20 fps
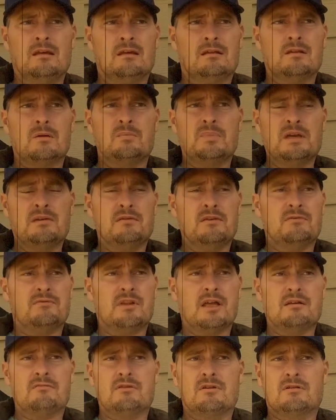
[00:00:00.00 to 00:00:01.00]
the beefy
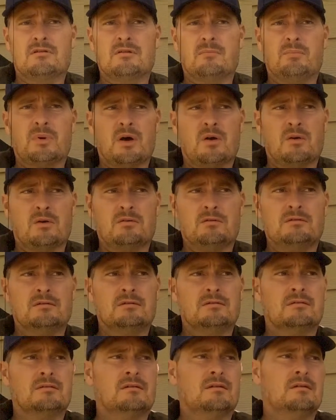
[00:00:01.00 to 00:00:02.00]
flavor, the bone,
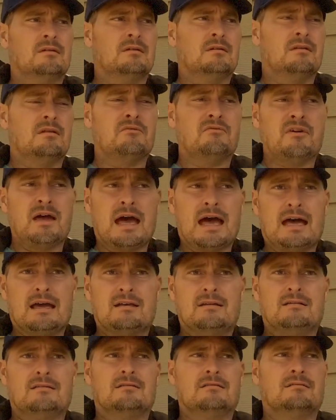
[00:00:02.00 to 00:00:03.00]
the fat,